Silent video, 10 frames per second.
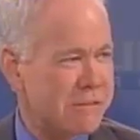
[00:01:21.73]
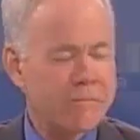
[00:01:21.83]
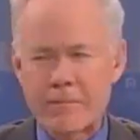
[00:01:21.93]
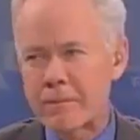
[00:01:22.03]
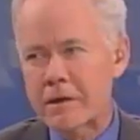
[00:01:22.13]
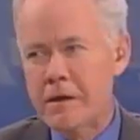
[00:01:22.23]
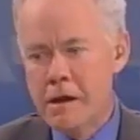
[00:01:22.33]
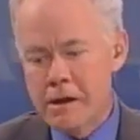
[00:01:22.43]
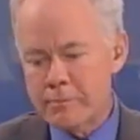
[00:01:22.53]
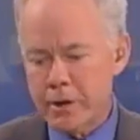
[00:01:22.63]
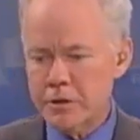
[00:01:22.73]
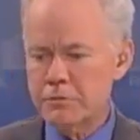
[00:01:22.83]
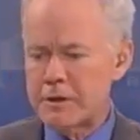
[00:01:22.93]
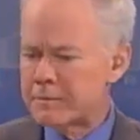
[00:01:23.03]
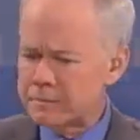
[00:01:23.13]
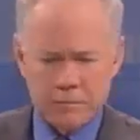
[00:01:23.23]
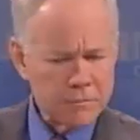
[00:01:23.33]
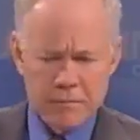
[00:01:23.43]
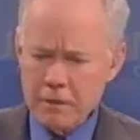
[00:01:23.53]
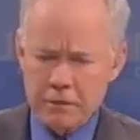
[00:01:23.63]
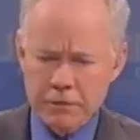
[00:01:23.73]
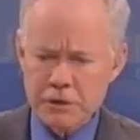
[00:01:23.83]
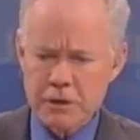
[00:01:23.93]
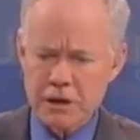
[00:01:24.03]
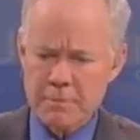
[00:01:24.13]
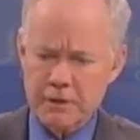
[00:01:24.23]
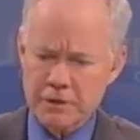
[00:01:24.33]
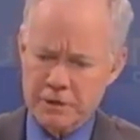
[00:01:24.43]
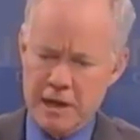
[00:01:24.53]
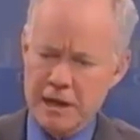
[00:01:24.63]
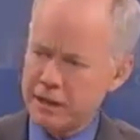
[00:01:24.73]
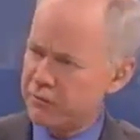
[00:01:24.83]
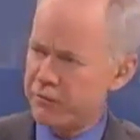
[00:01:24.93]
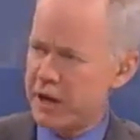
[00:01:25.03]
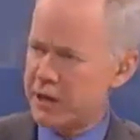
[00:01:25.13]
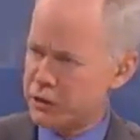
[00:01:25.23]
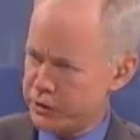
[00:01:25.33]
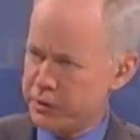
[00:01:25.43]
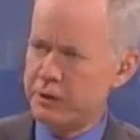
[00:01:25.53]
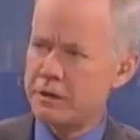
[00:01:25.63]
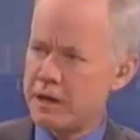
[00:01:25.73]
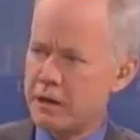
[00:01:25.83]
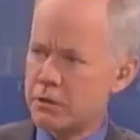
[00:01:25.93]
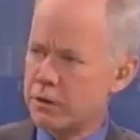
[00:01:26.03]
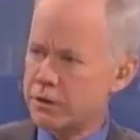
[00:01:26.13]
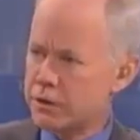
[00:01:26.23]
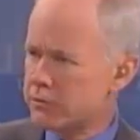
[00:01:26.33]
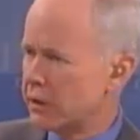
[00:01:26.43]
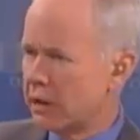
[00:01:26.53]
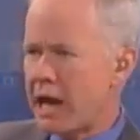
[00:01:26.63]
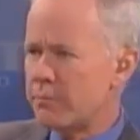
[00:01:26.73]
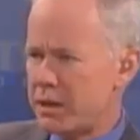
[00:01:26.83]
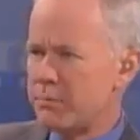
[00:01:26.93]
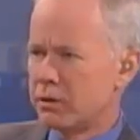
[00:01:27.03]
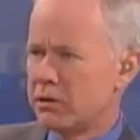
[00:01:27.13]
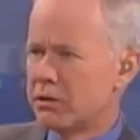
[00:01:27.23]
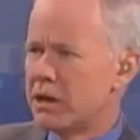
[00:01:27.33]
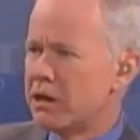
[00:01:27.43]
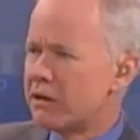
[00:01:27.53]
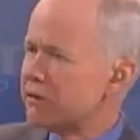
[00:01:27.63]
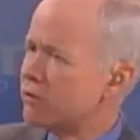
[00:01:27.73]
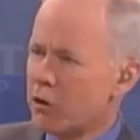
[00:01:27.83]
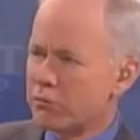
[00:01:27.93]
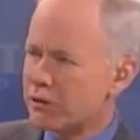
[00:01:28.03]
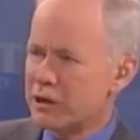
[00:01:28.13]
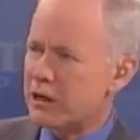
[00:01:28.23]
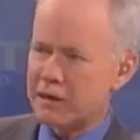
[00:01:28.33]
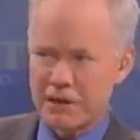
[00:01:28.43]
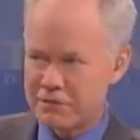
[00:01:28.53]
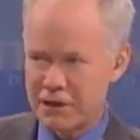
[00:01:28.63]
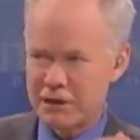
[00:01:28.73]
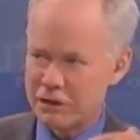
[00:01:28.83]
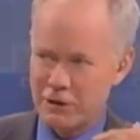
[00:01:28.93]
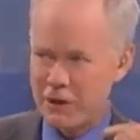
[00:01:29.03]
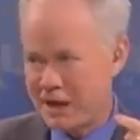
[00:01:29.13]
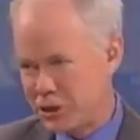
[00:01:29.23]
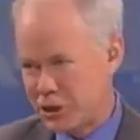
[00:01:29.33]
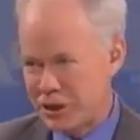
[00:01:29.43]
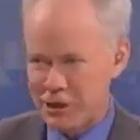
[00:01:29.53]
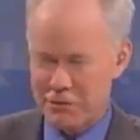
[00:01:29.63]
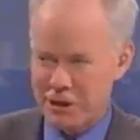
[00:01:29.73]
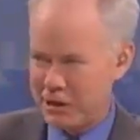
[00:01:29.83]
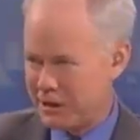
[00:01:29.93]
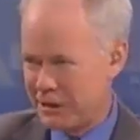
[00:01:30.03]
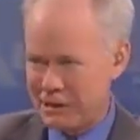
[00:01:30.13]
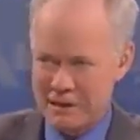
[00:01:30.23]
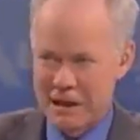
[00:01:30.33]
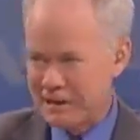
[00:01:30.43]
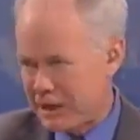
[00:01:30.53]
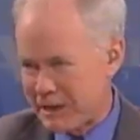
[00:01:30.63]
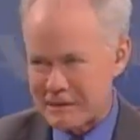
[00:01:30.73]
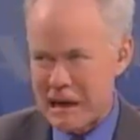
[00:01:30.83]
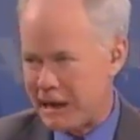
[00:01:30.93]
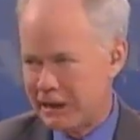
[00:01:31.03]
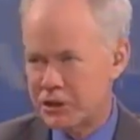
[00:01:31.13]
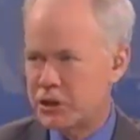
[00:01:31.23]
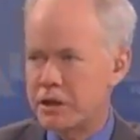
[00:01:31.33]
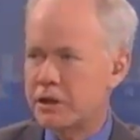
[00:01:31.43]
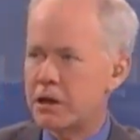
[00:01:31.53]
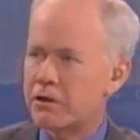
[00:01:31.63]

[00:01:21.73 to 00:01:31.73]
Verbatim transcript: Thank you. Margery, let's talk about design and fashion in the auto industry. A lot of people don't think that. They think, you know, engineering and technology and all right.